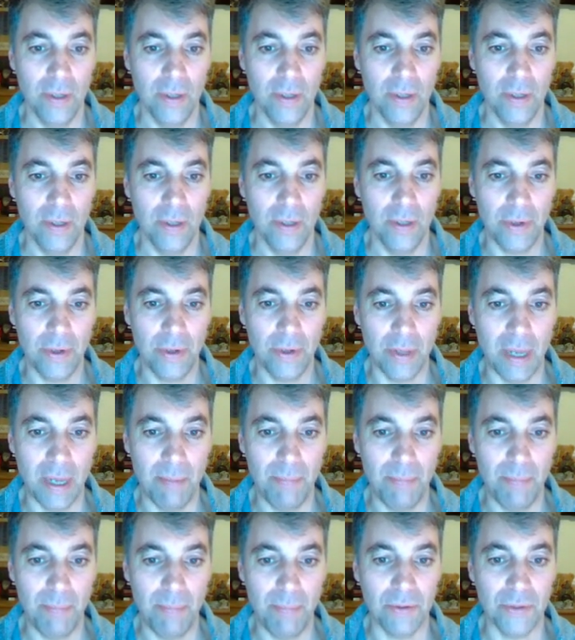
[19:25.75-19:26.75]
it's when we got
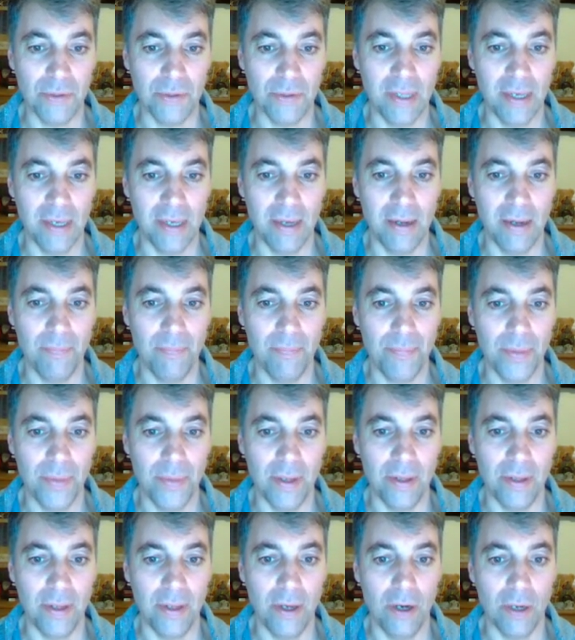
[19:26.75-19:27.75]
that bounce there
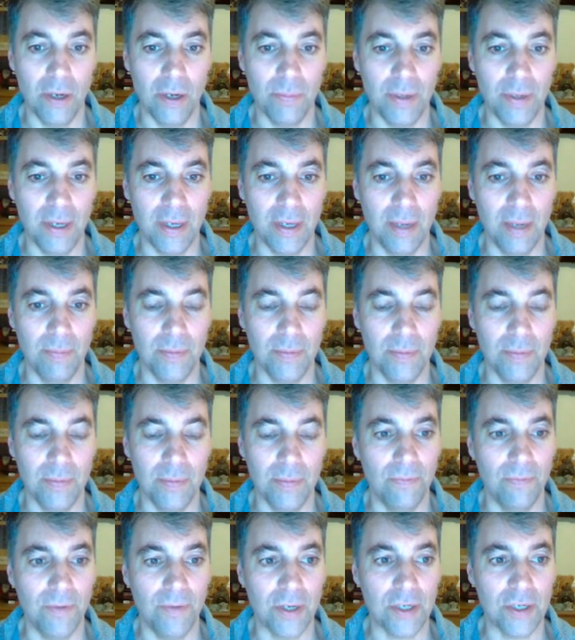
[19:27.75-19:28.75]
that the arc became
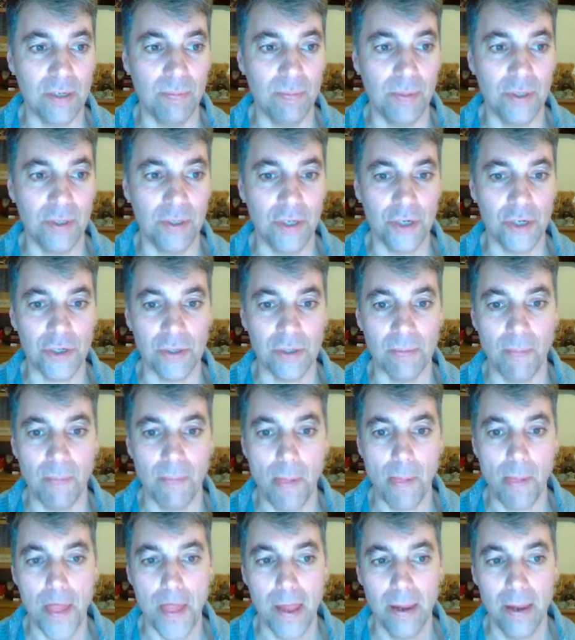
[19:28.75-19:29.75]
sort of fixed in position.